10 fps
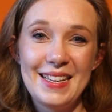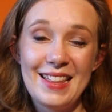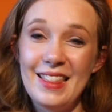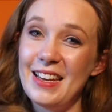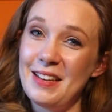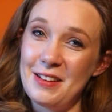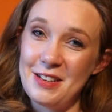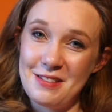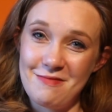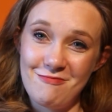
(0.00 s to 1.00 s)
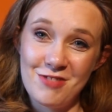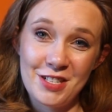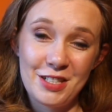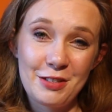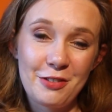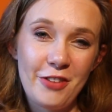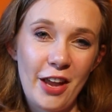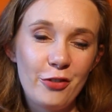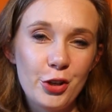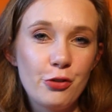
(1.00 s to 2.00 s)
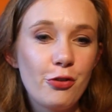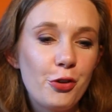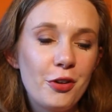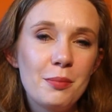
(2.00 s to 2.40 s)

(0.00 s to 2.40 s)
Then one other favorite for